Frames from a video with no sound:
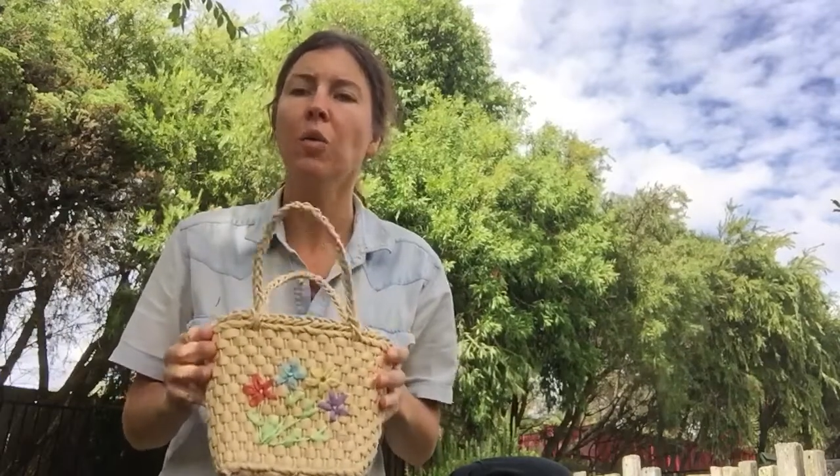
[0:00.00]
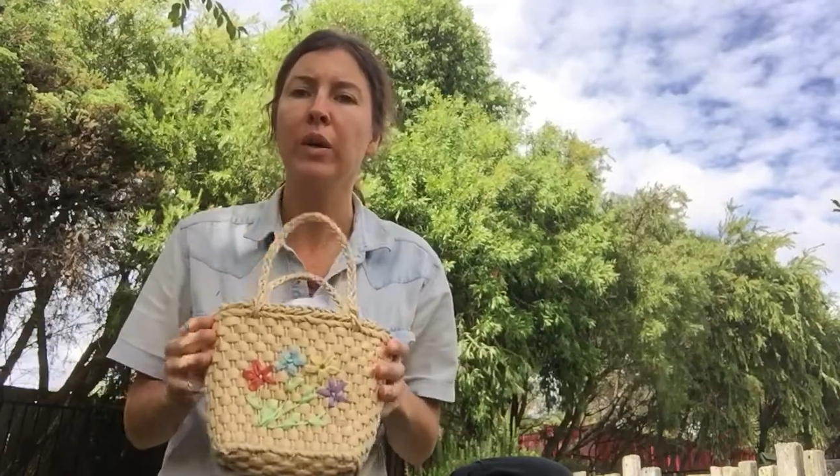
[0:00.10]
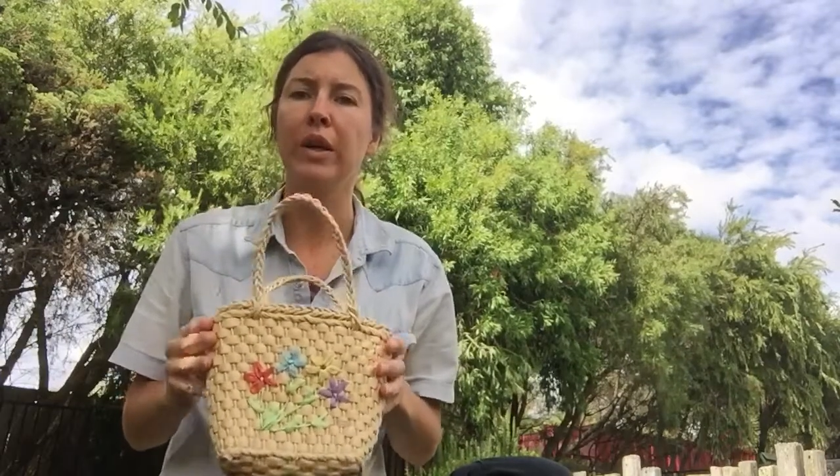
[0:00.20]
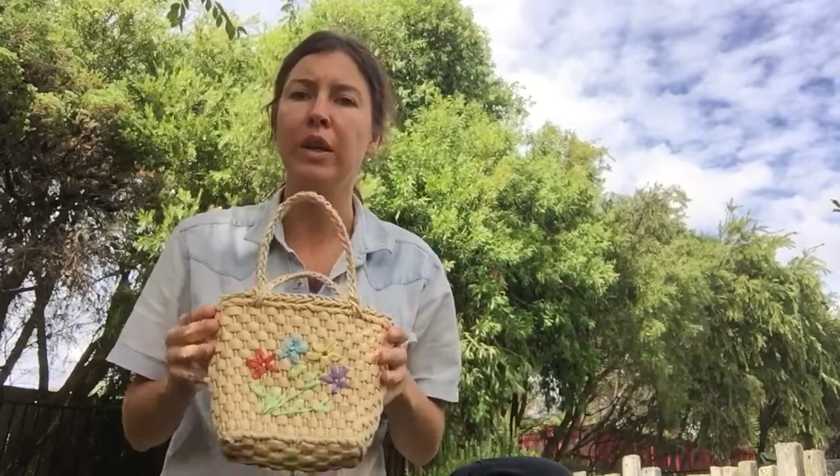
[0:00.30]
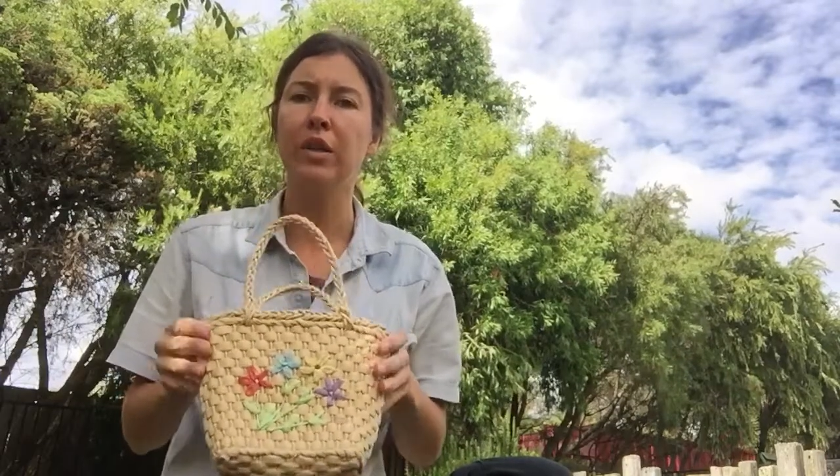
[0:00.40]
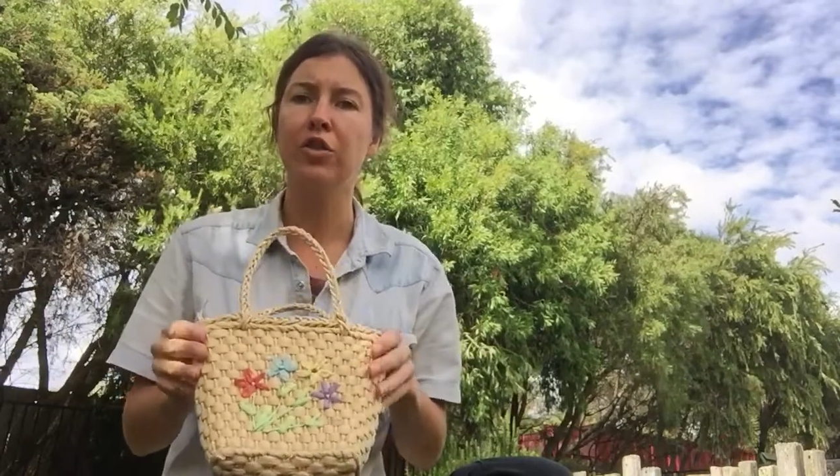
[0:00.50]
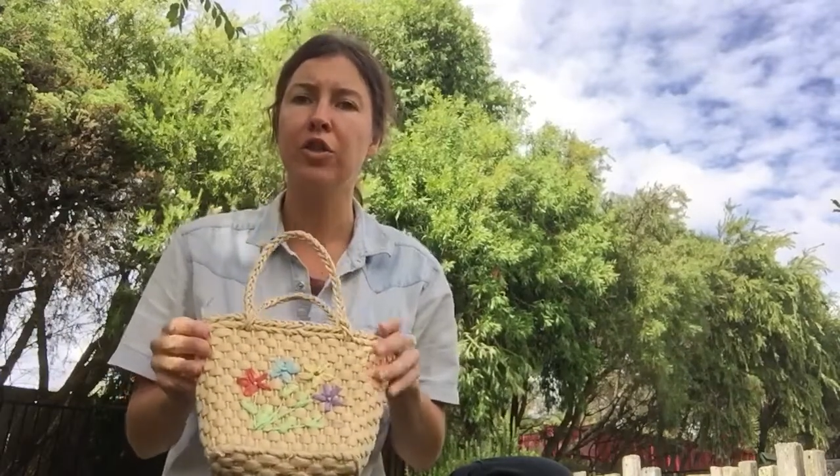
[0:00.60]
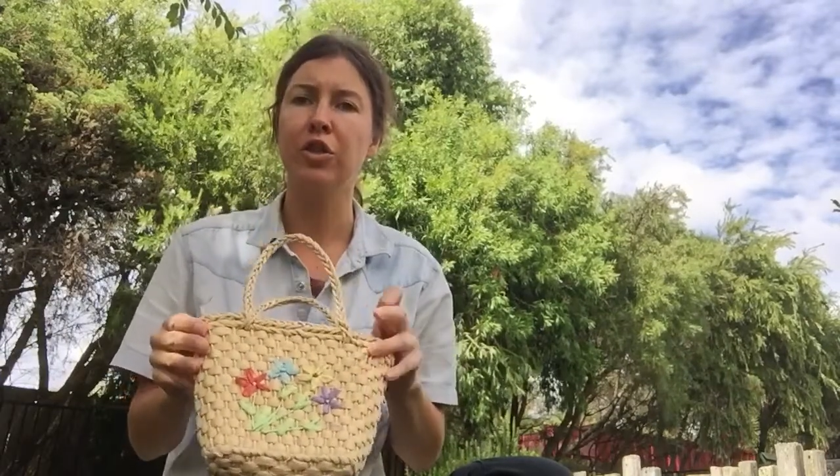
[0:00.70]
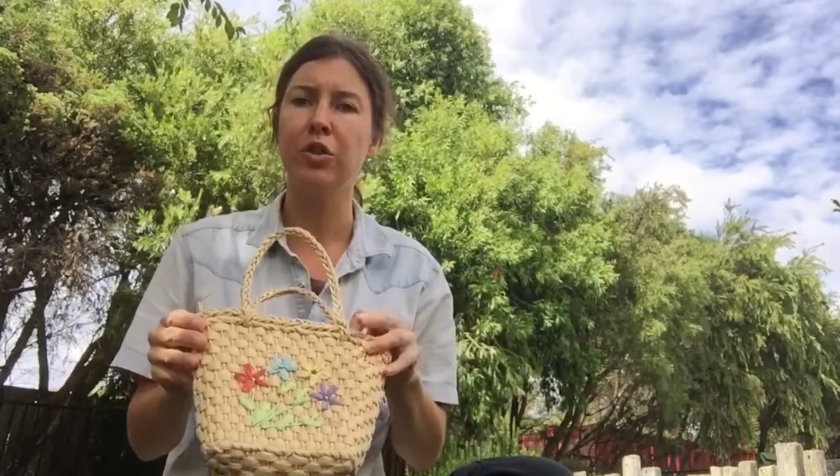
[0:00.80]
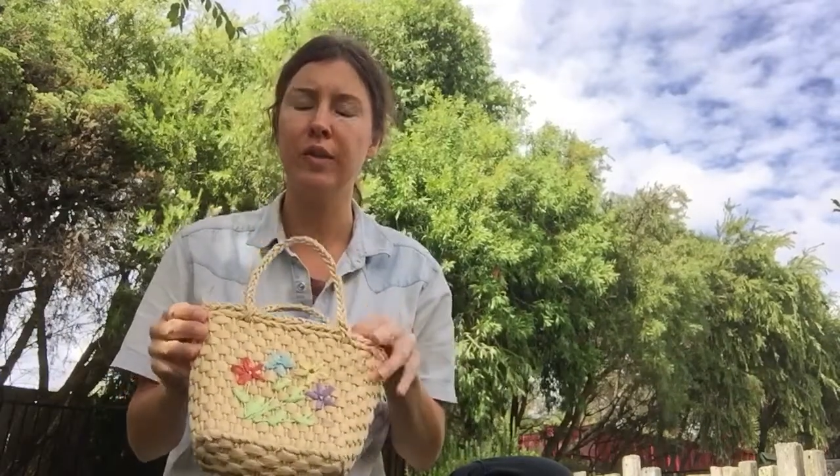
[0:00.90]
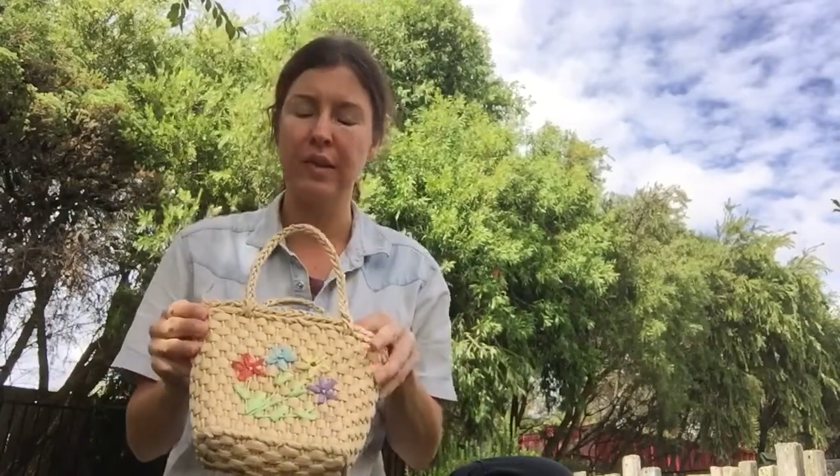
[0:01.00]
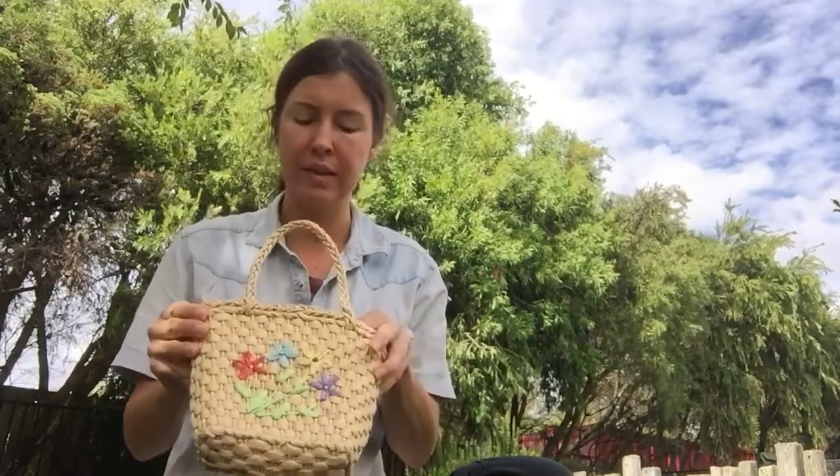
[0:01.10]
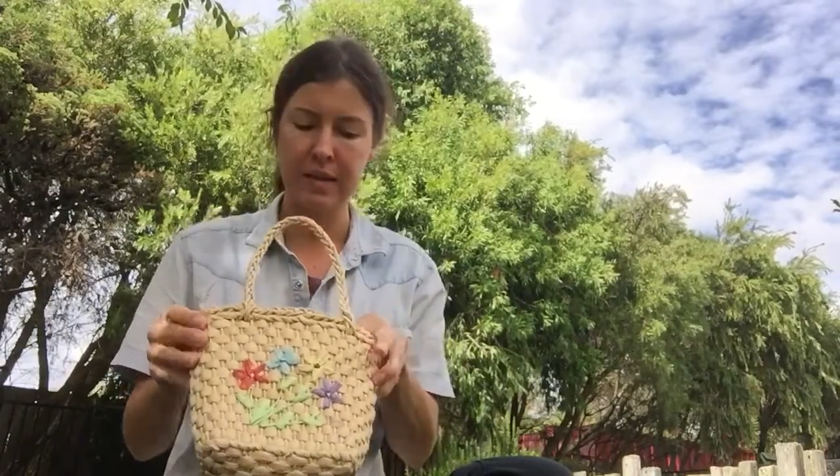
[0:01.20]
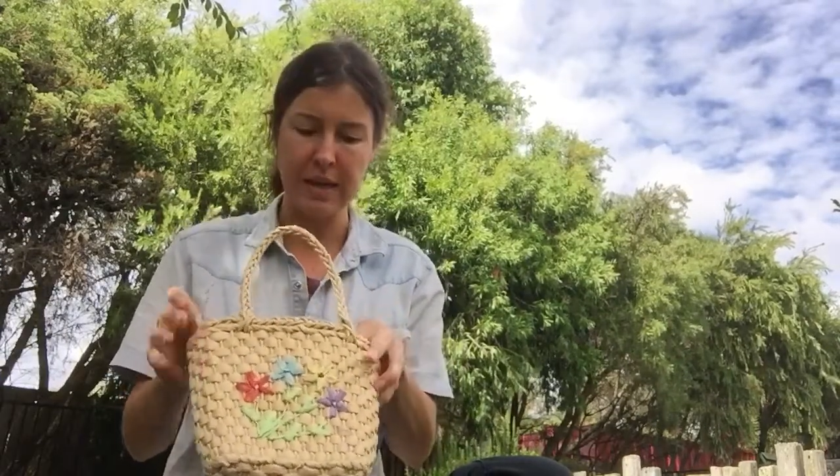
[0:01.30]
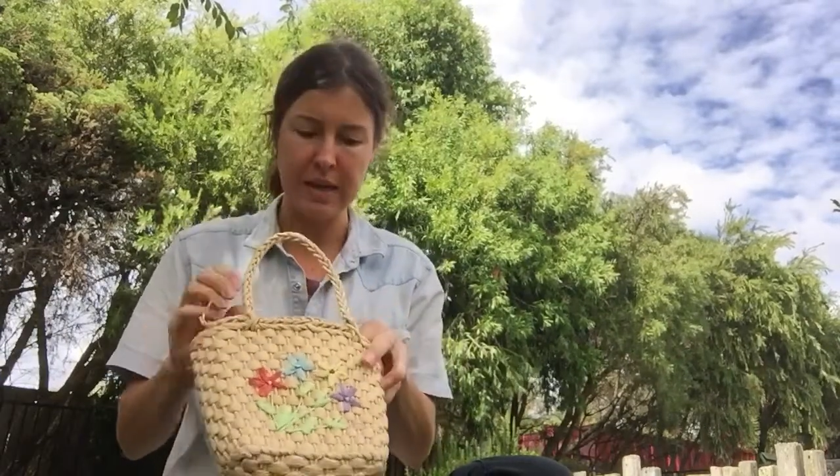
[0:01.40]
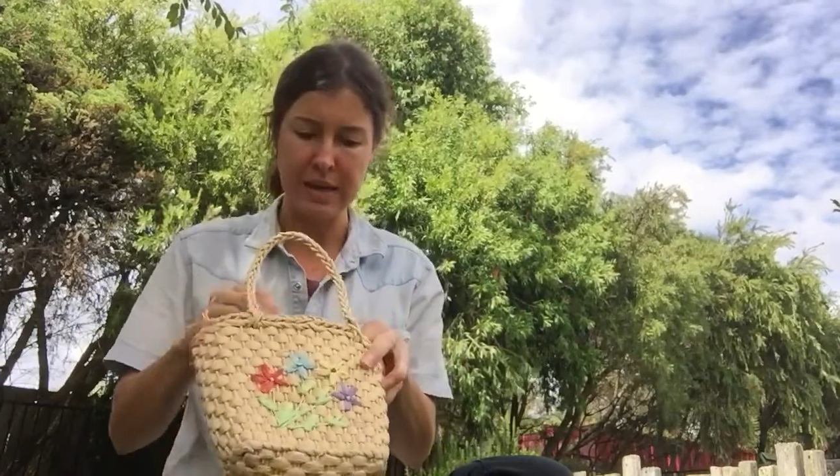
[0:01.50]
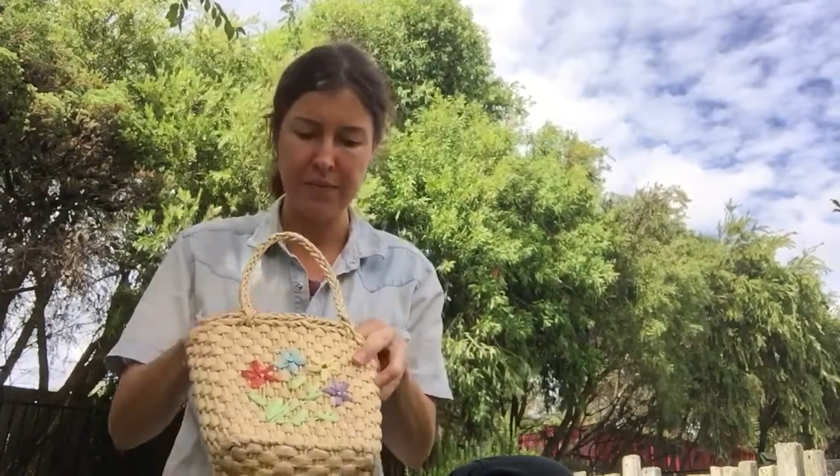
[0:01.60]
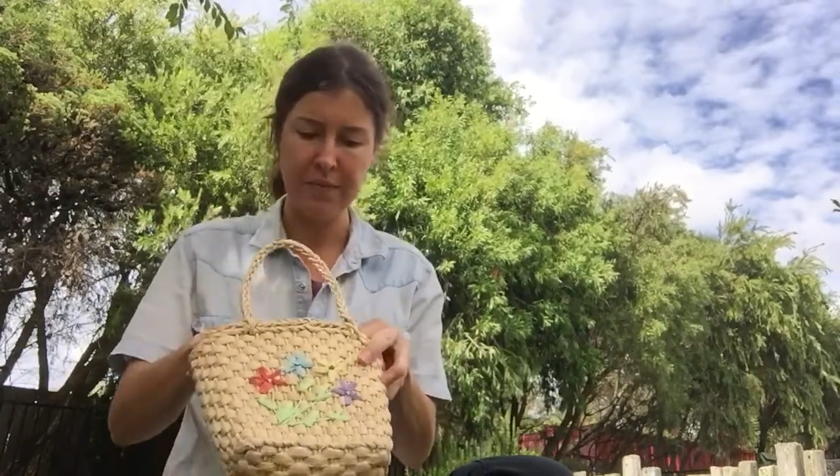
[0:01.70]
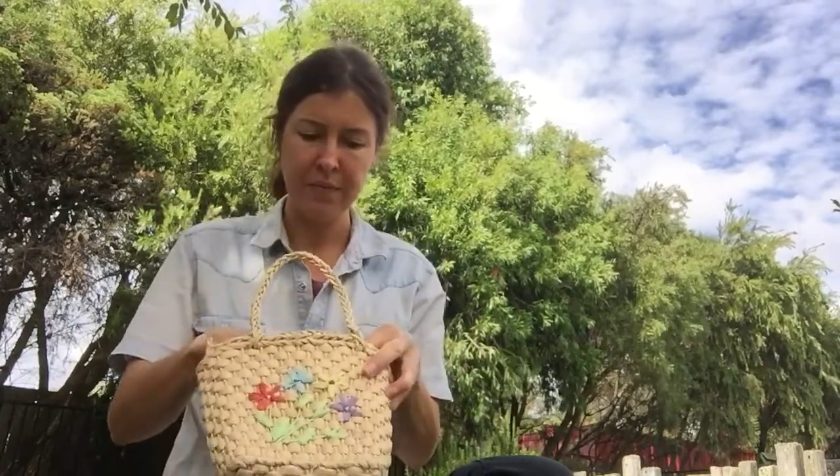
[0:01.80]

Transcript: we're going to choose to sing.